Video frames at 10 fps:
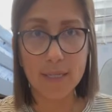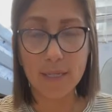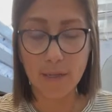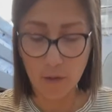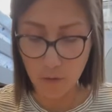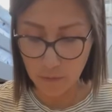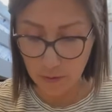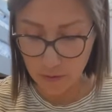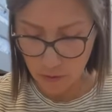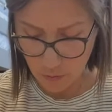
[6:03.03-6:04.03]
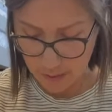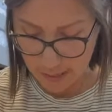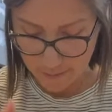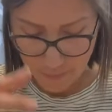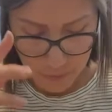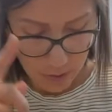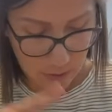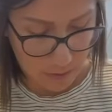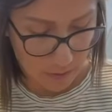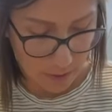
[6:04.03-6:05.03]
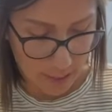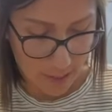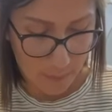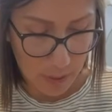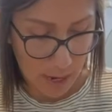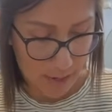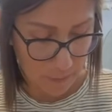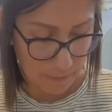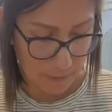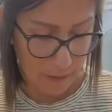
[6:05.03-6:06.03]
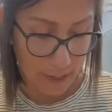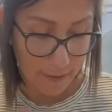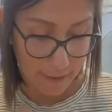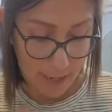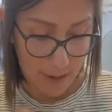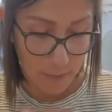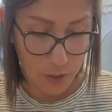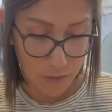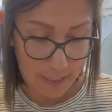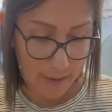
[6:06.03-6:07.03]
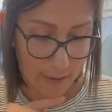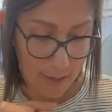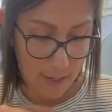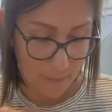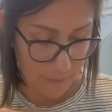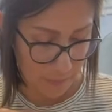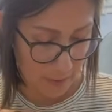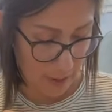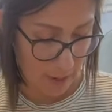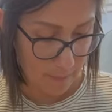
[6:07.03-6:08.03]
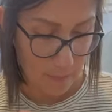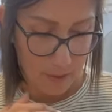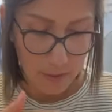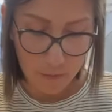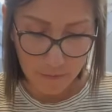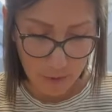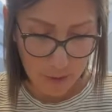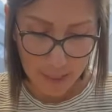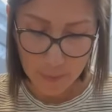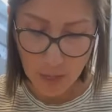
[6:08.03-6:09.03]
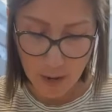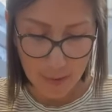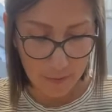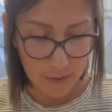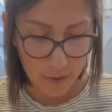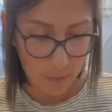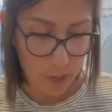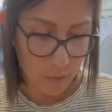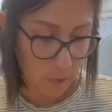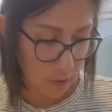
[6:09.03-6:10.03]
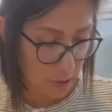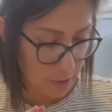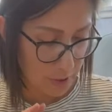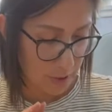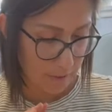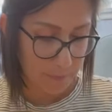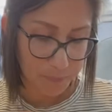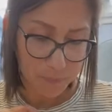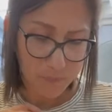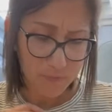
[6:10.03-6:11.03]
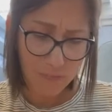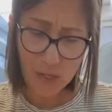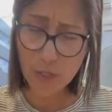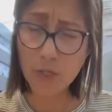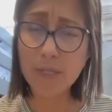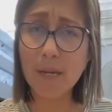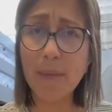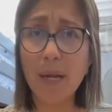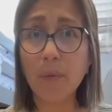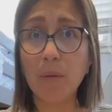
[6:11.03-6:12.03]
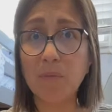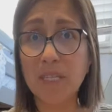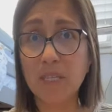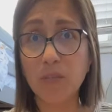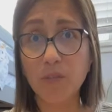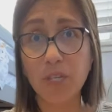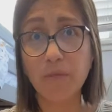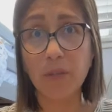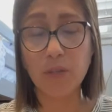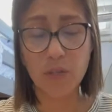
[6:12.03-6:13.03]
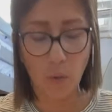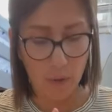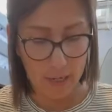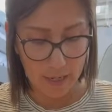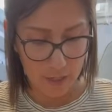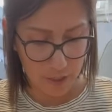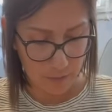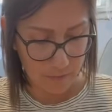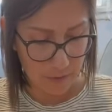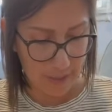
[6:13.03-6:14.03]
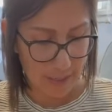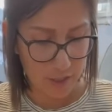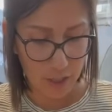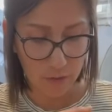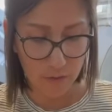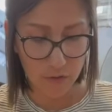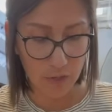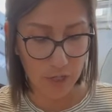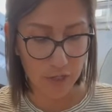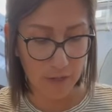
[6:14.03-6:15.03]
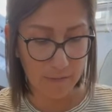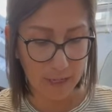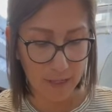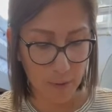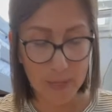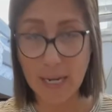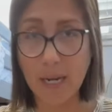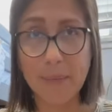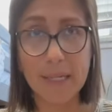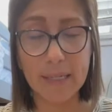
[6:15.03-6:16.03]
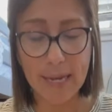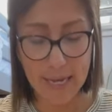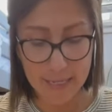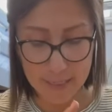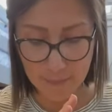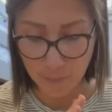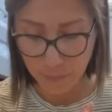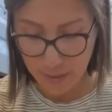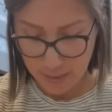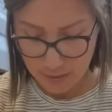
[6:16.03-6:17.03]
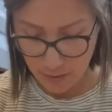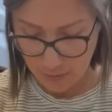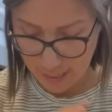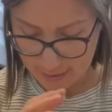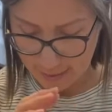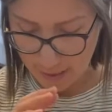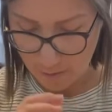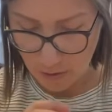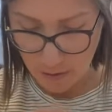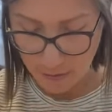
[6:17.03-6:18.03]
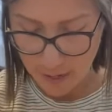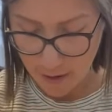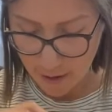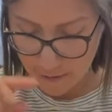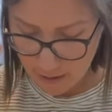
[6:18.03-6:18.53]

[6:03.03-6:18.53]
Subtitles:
to their overall story. Also looking at plot, reviewing theme, choosing a theme, reviewing like plot mountain or plot roller coaster, choosing a main problem and solution for their story, and just reviewing that general structure of a clear beginning, middle, and end. So that's kind of all there.